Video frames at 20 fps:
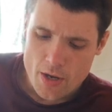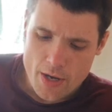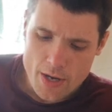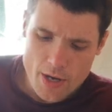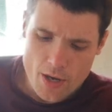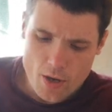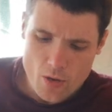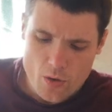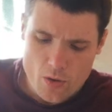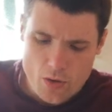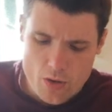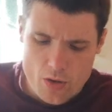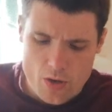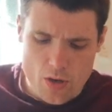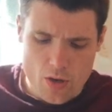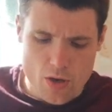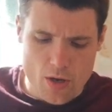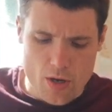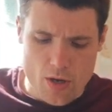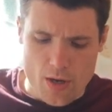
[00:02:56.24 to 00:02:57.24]
Now,
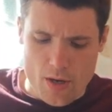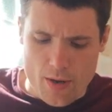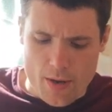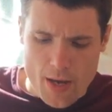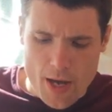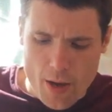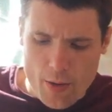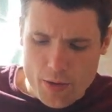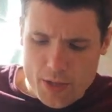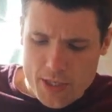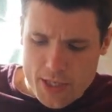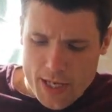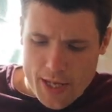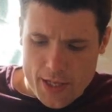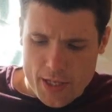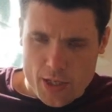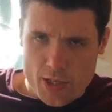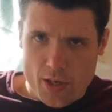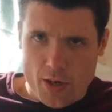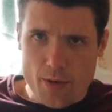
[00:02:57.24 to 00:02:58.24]
how I set
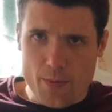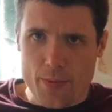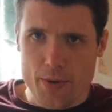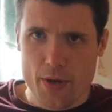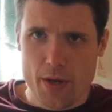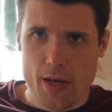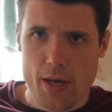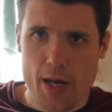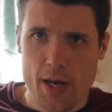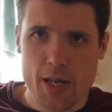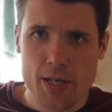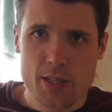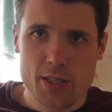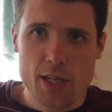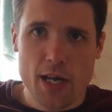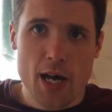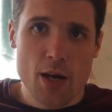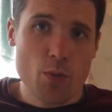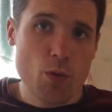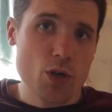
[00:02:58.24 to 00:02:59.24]
this up is
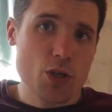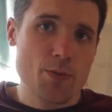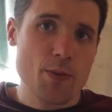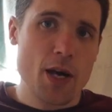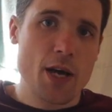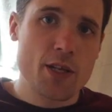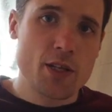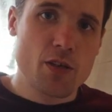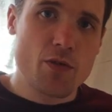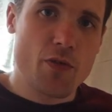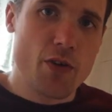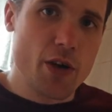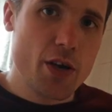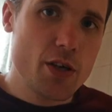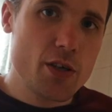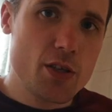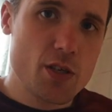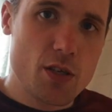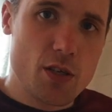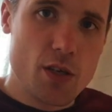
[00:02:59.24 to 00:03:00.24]
that I'd wash my hands
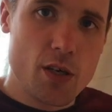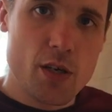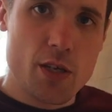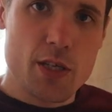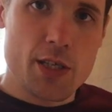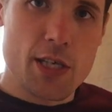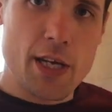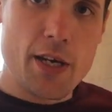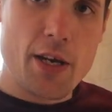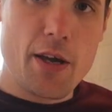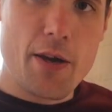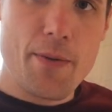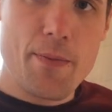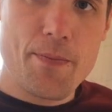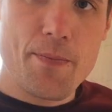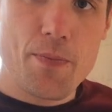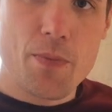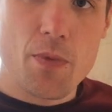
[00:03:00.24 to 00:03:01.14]
first at the sink,